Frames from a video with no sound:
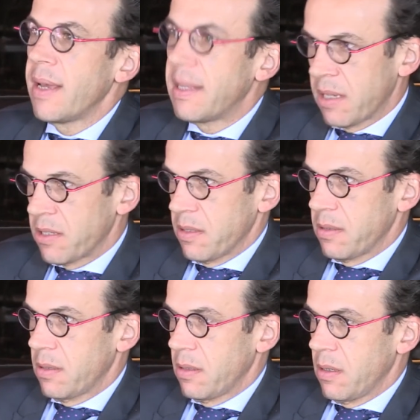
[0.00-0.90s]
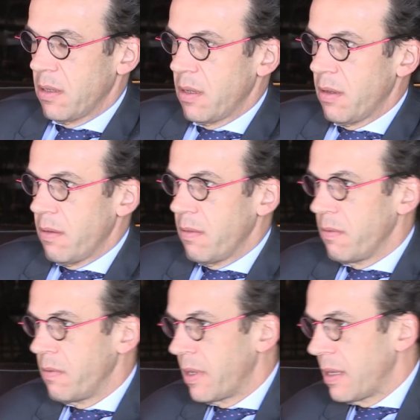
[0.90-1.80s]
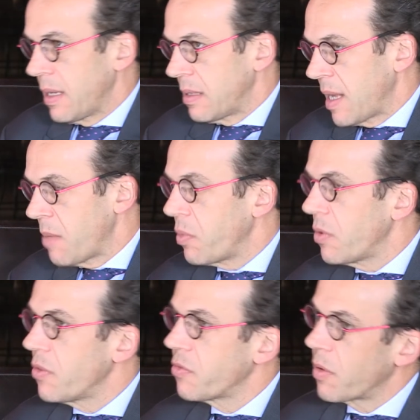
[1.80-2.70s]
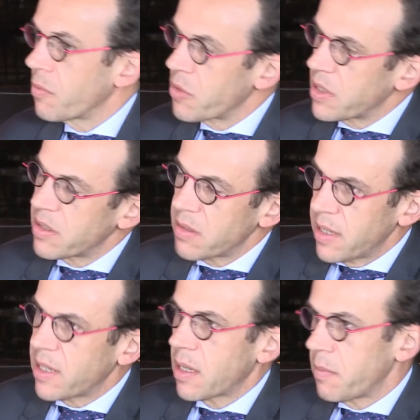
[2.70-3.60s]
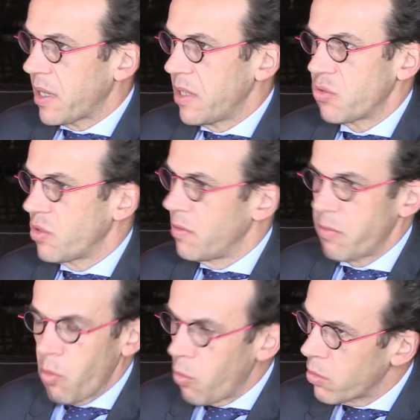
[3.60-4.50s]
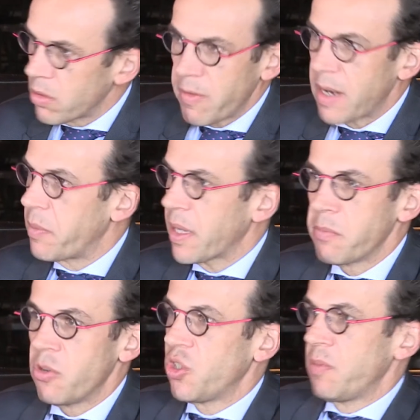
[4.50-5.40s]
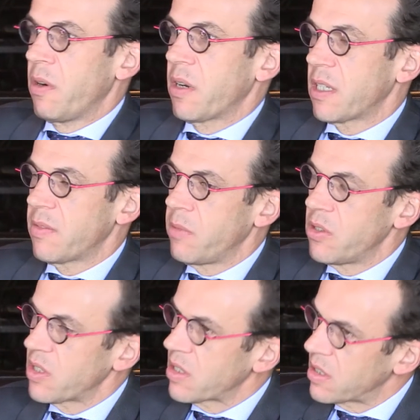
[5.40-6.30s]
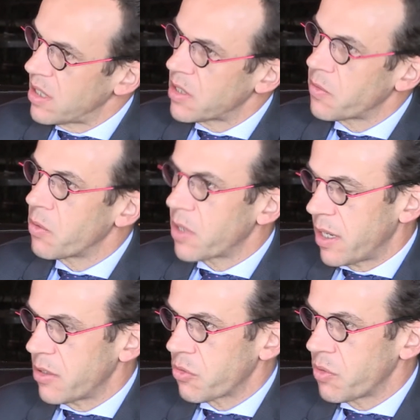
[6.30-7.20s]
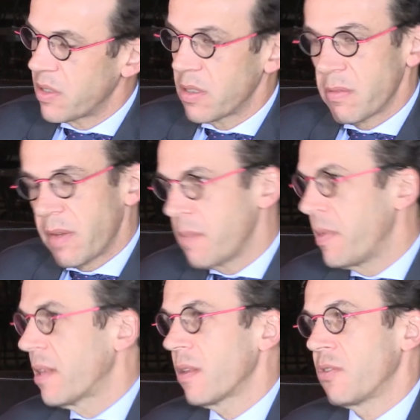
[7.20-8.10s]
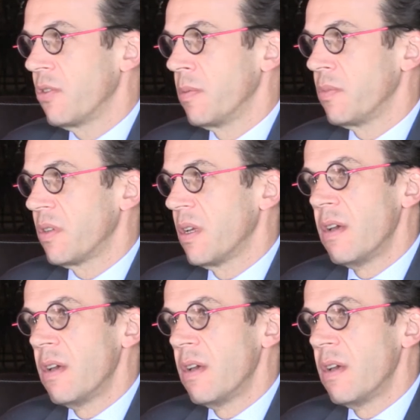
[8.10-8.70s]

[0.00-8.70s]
It doesn't. The examples from recent economic history of all developing and emerging markets, the most successful countries in developmental terms,